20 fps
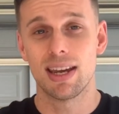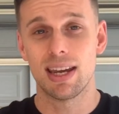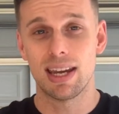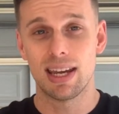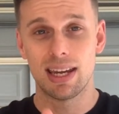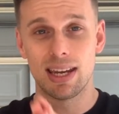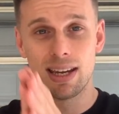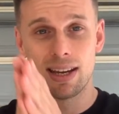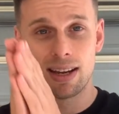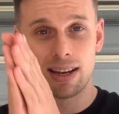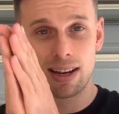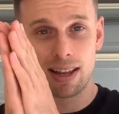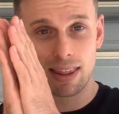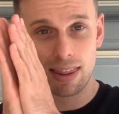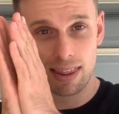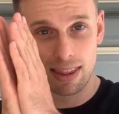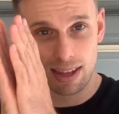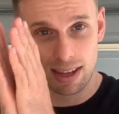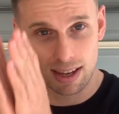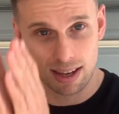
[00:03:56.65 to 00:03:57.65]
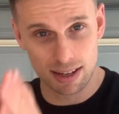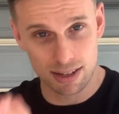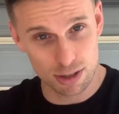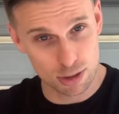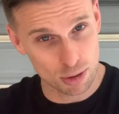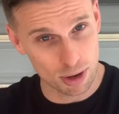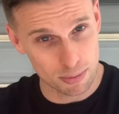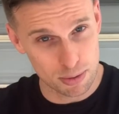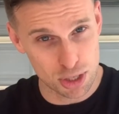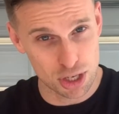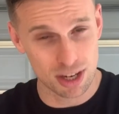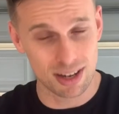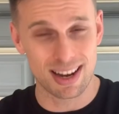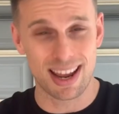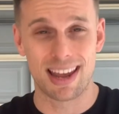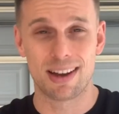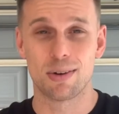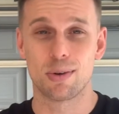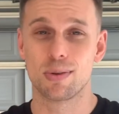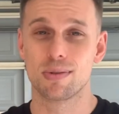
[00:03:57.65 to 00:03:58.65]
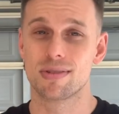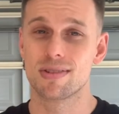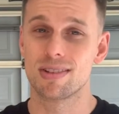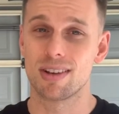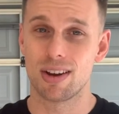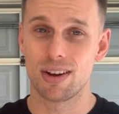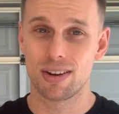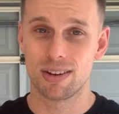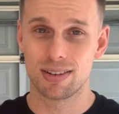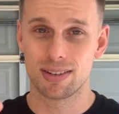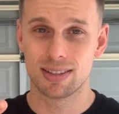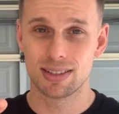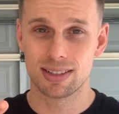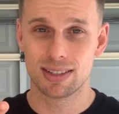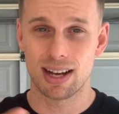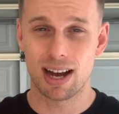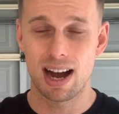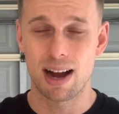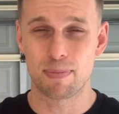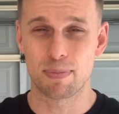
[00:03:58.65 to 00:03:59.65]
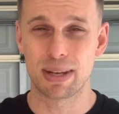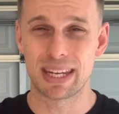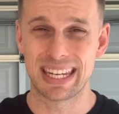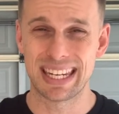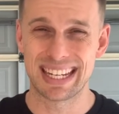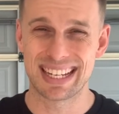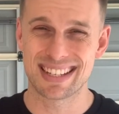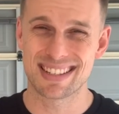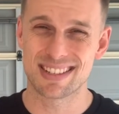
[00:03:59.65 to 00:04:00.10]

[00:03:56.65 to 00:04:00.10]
in the description and also up here